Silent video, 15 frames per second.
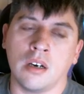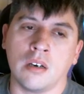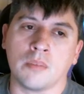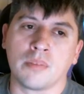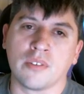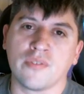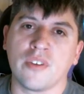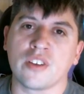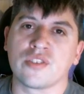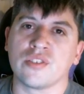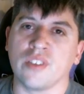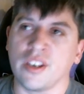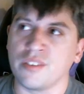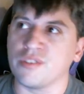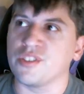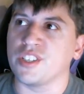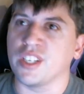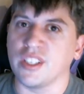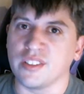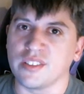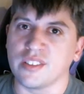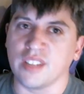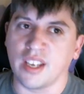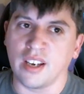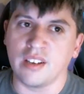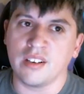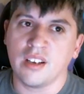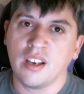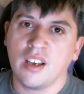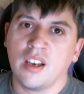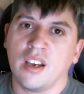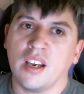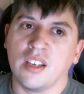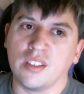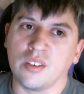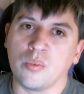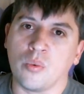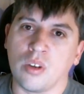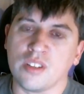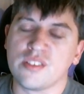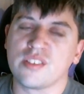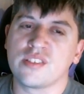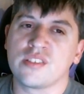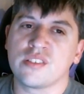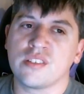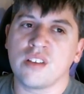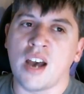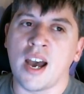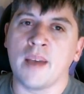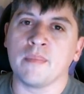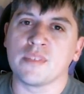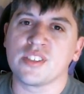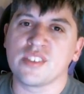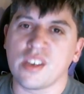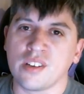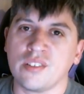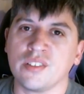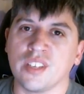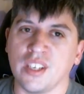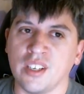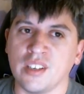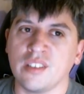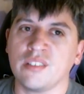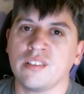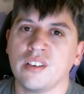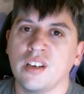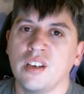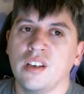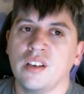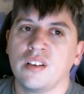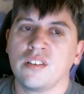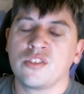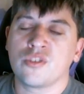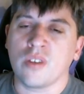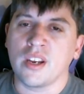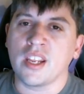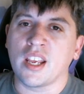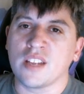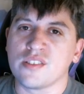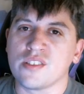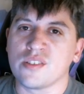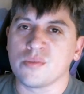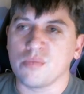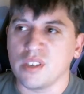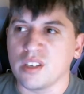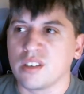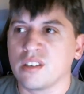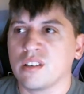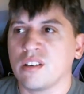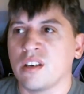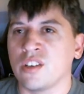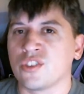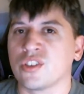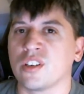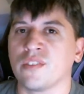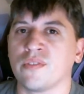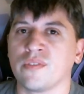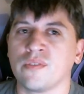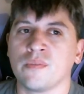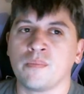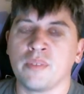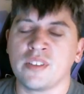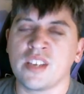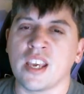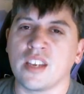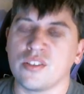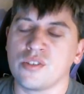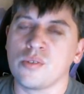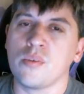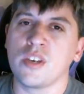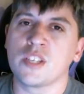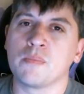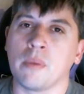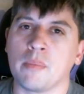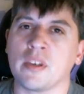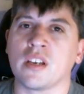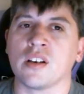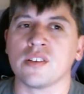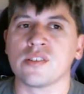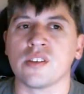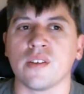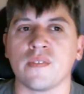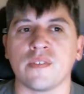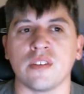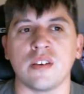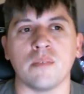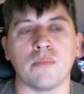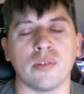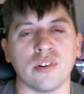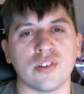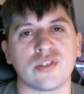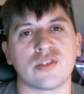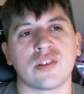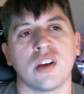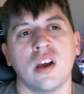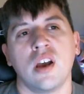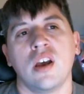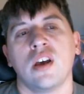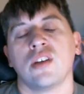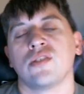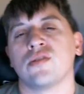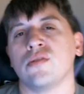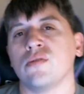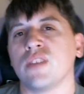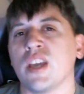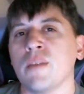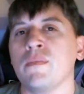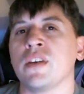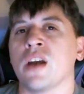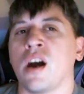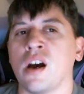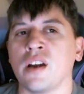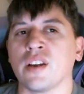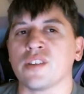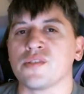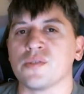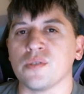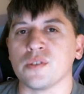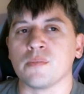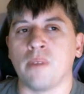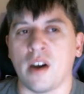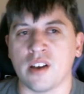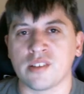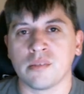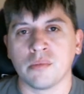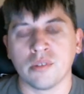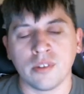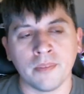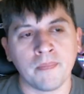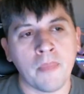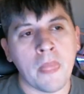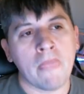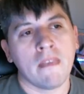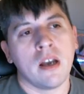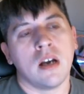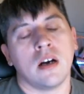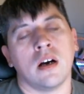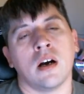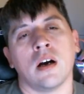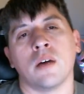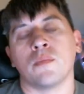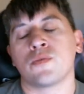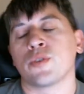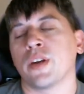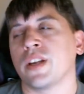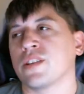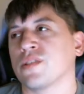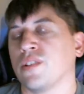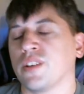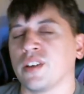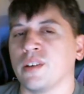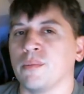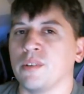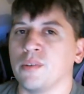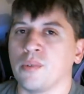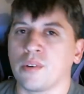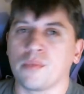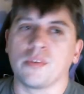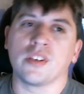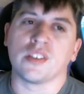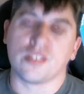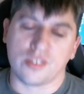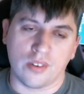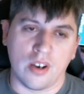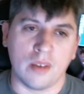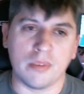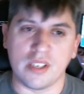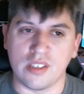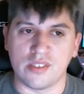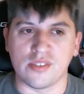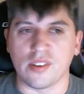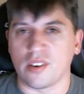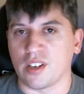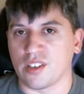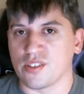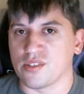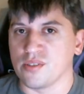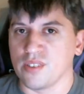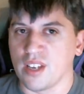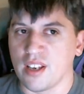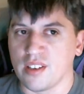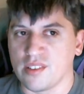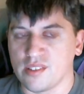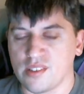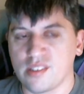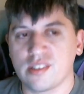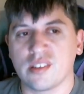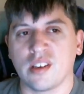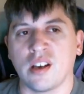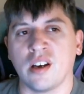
professional energy into that, and then once I'm settled in, training ends this week. It should have taken 2 weeks, but because of the push to get me on as soon as possible, training's only going to be 1 week. So I'll be starting as soon as